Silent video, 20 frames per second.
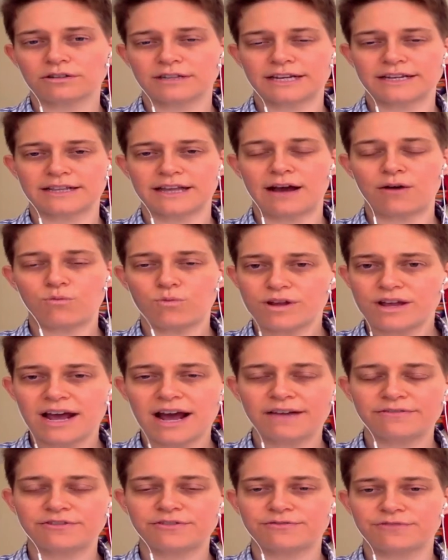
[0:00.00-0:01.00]
like that. We
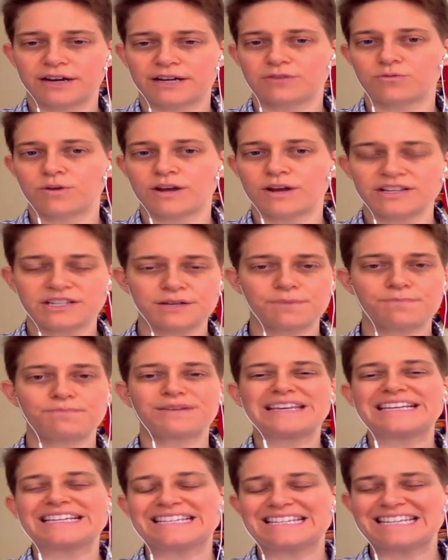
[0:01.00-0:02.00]
have to find ways to
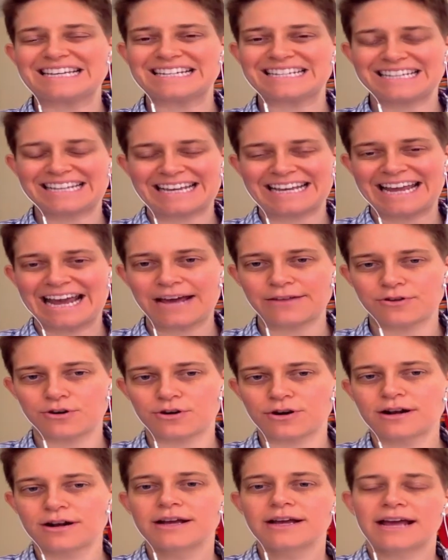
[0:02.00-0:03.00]
piece it
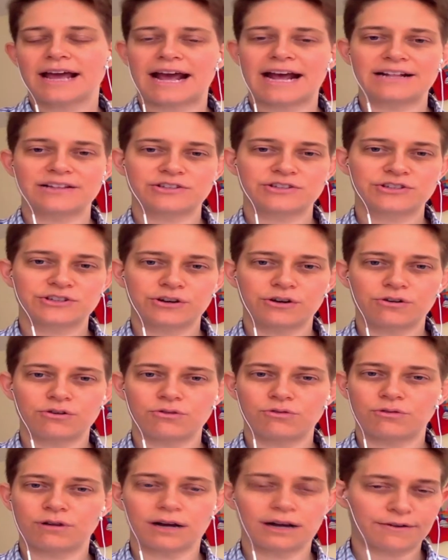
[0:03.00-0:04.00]
together. And
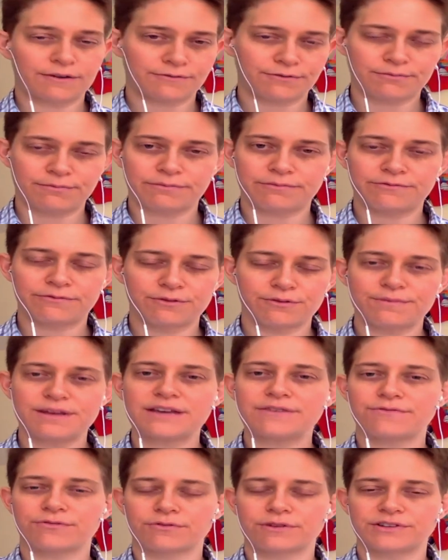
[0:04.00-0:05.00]
so for
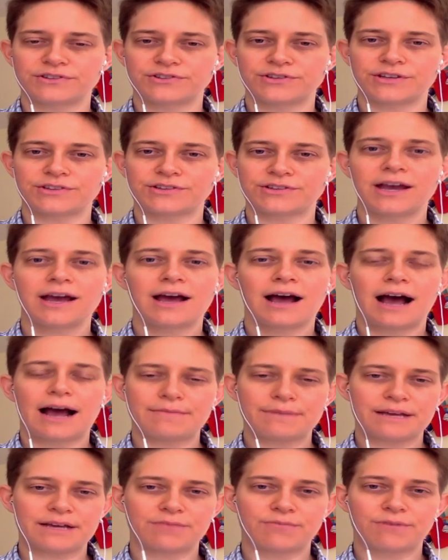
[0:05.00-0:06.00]
me, for instance, I
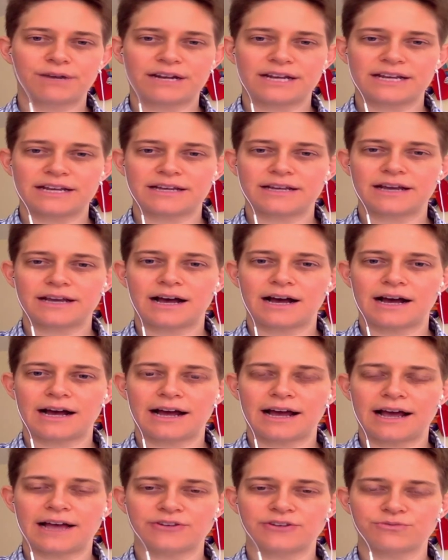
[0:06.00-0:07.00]
make money
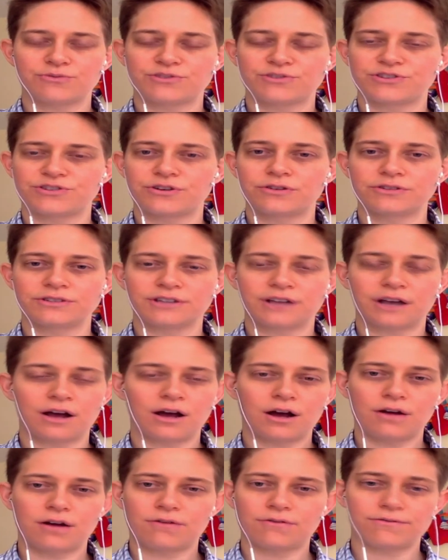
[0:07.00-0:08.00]
as a result
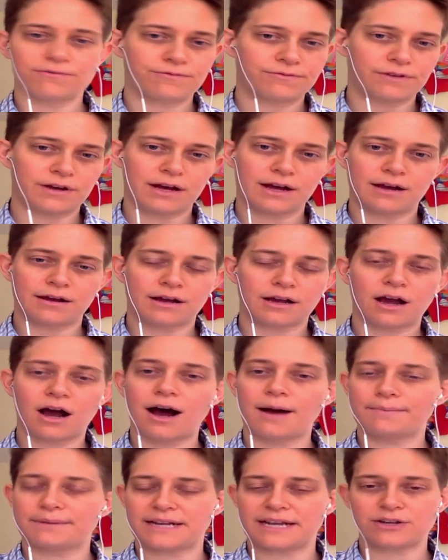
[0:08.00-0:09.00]
of a
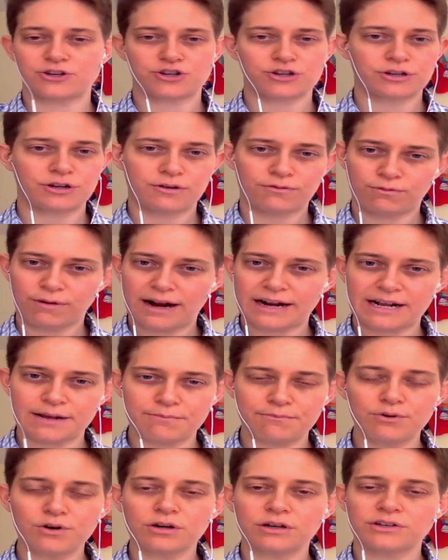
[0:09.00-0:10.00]
combination of writing
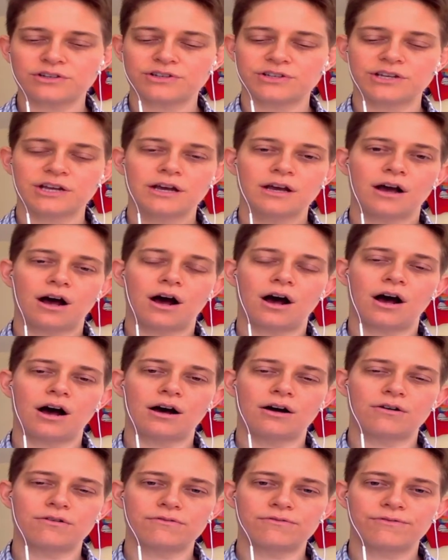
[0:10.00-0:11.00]
books,
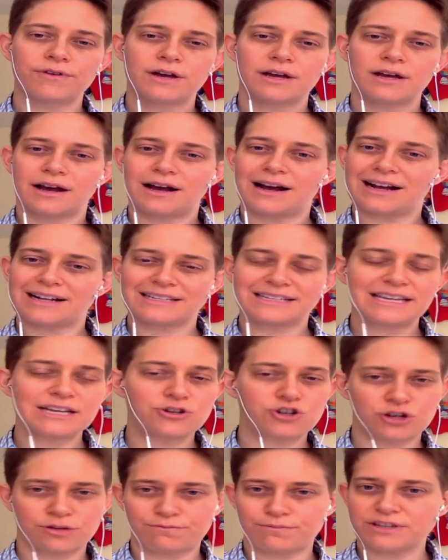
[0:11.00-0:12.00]
of
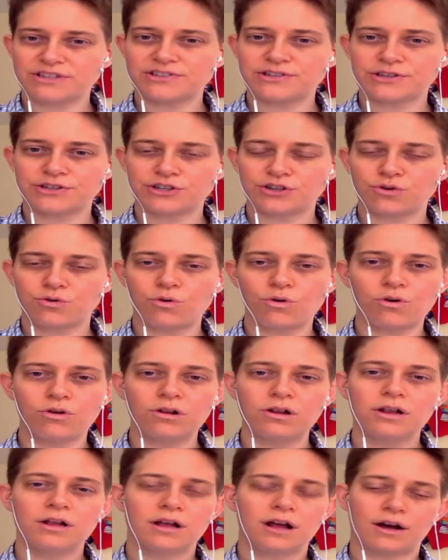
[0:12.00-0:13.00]
teaching business
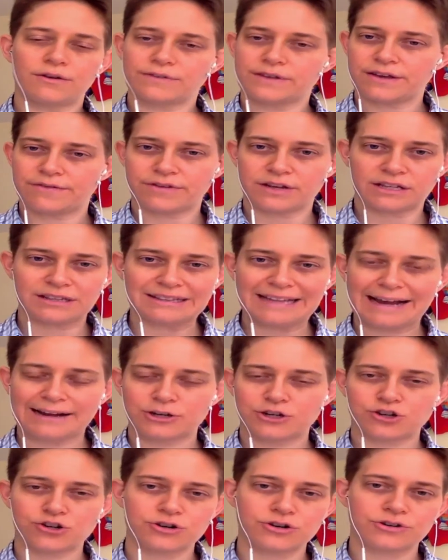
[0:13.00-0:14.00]
school, of giving
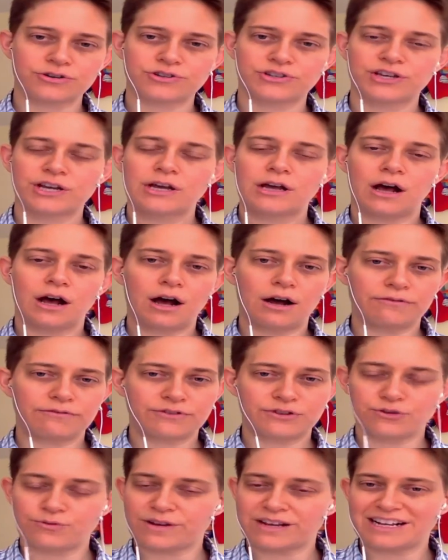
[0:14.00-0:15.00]
lectures,
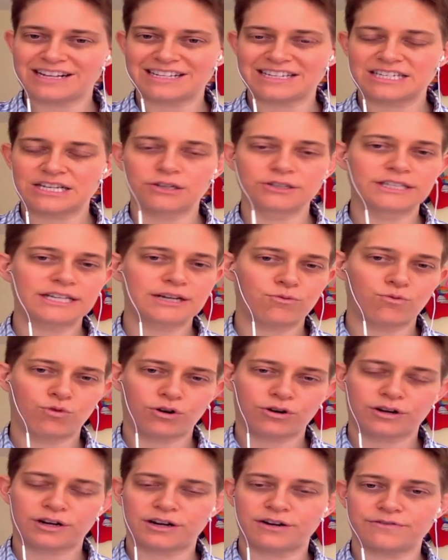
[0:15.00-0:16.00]
of doing consulting
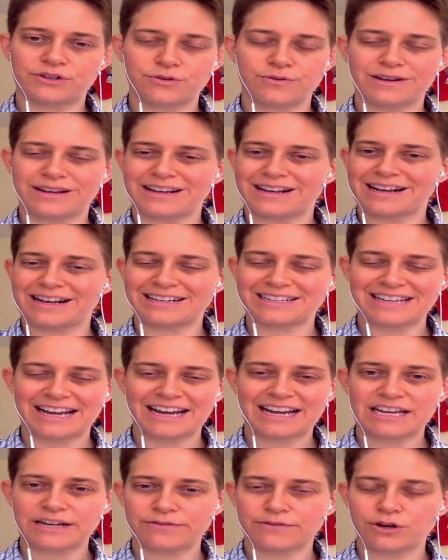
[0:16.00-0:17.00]
work, of doing
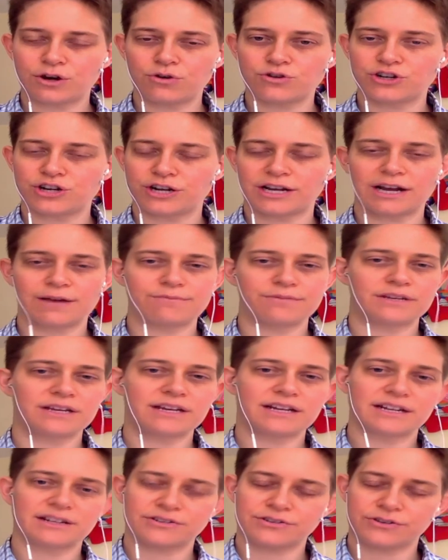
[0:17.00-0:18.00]
executive coaching. I'm
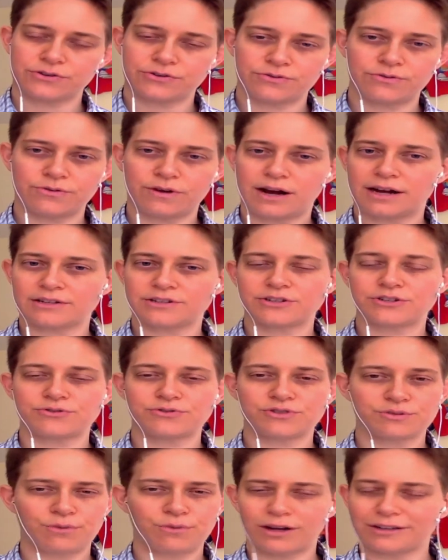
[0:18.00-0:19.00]
beginning to do
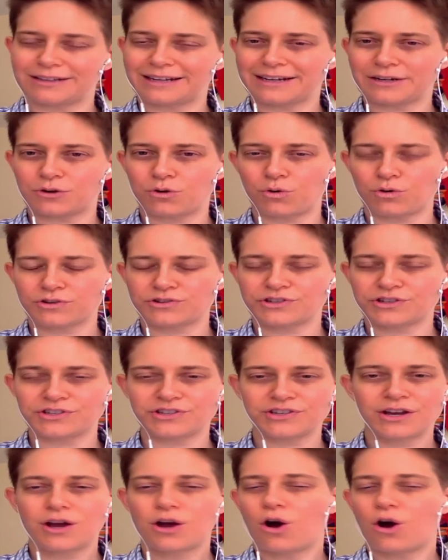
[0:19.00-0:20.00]
some online
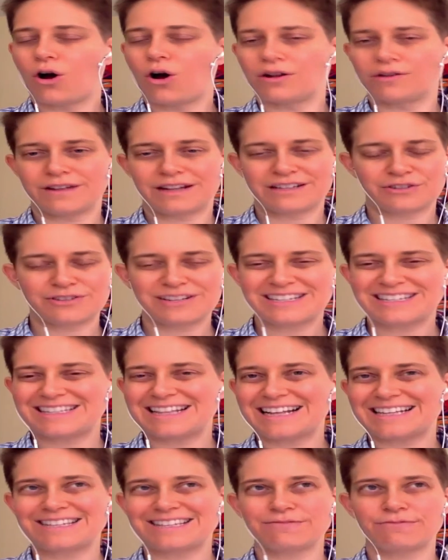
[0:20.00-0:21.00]
courses, all of that. So
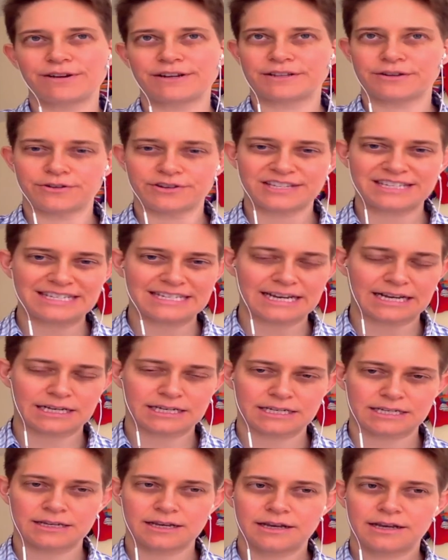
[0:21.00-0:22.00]
that's right there. It's
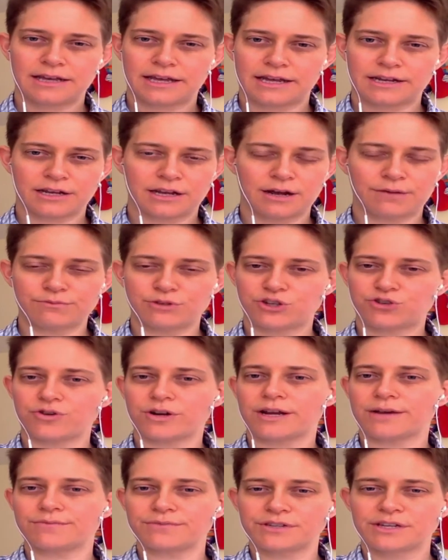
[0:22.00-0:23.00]
6 income
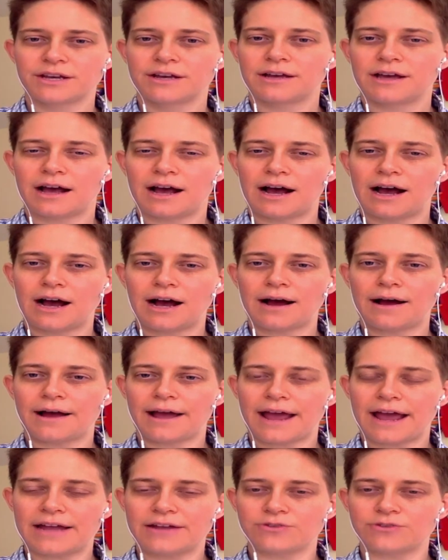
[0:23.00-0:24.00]
streams.
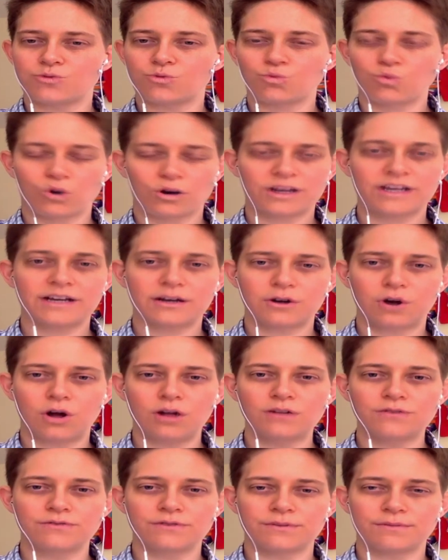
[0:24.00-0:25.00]
And working on
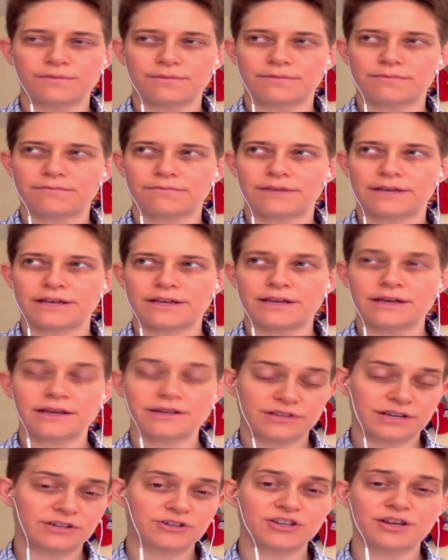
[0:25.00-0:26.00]
all of them,
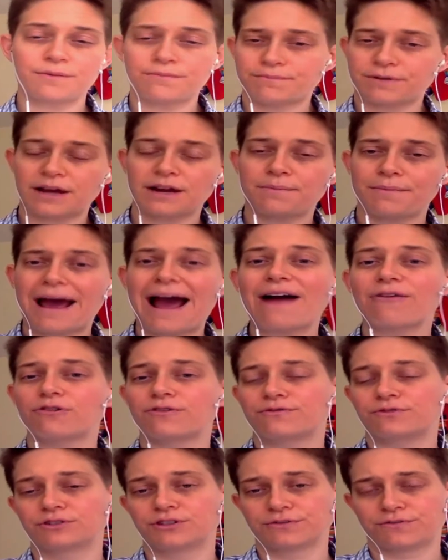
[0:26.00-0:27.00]
it's actually a kind of
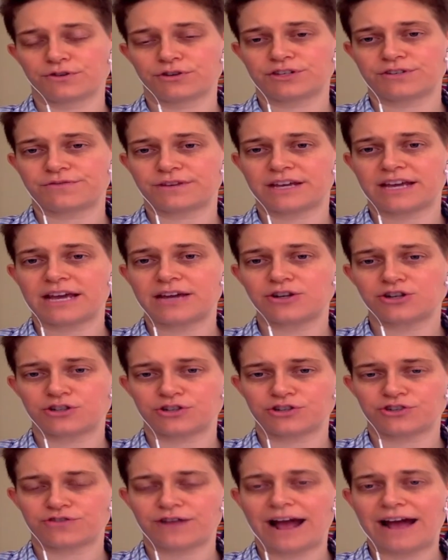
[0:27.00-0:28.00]
powerful
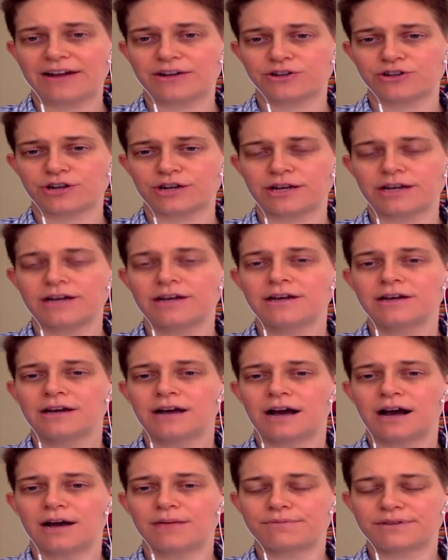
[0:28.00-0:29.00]
diversification strategy,
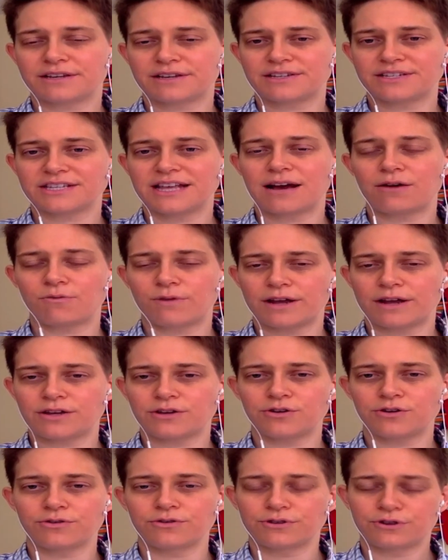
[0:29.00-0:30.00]
because that way
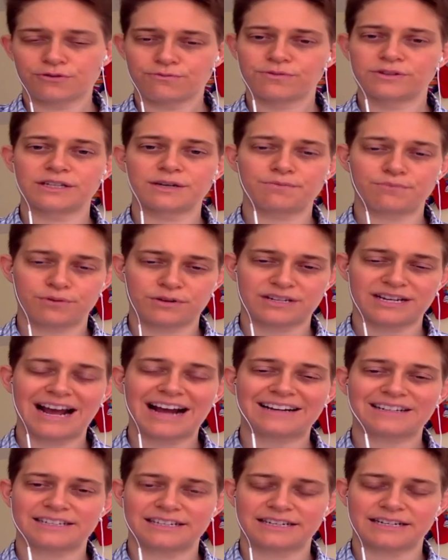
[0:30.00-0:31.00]
you're really
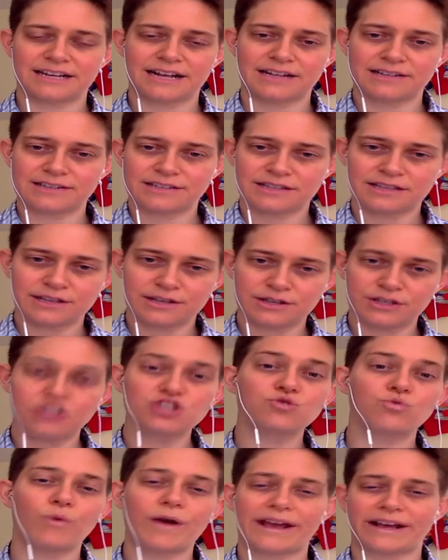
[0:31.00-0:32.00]
protected against the
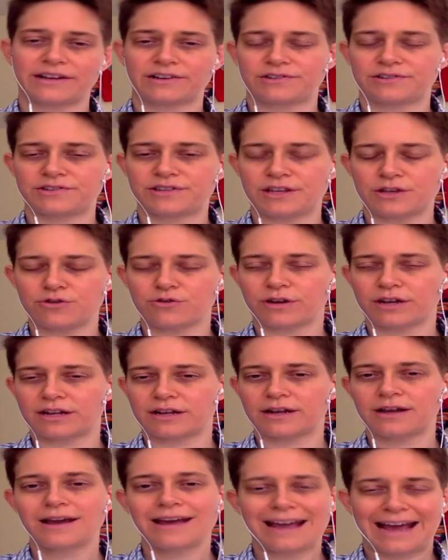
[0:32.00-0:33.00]
swings that you
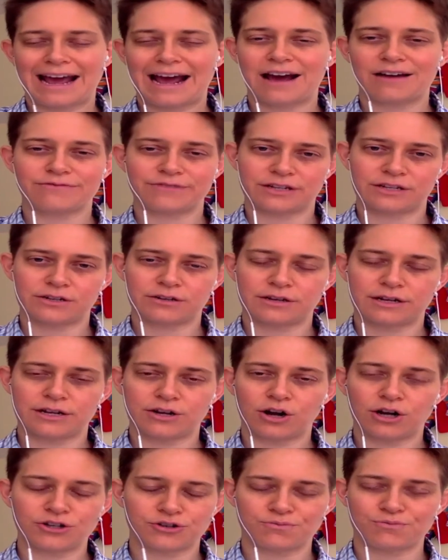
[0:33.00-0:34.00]
can have in
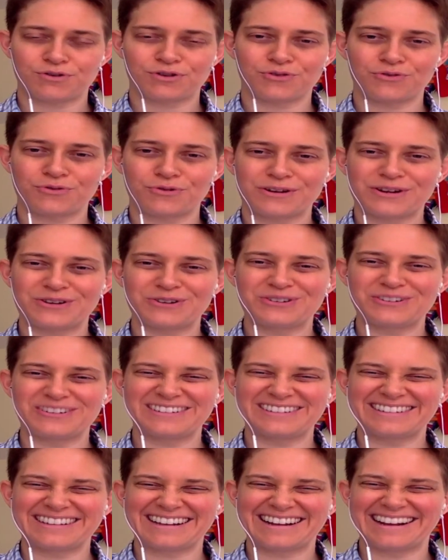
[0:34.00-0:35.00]

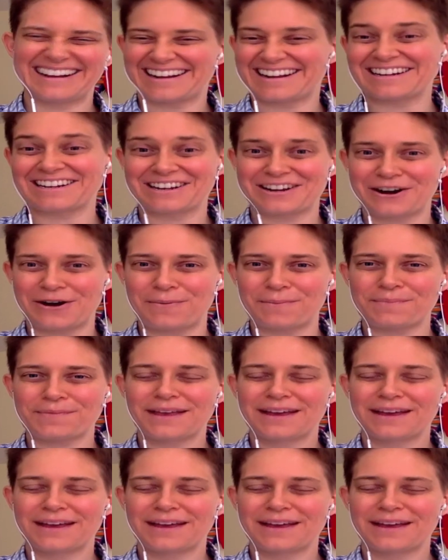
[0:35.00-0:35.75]
entrepreneurial income.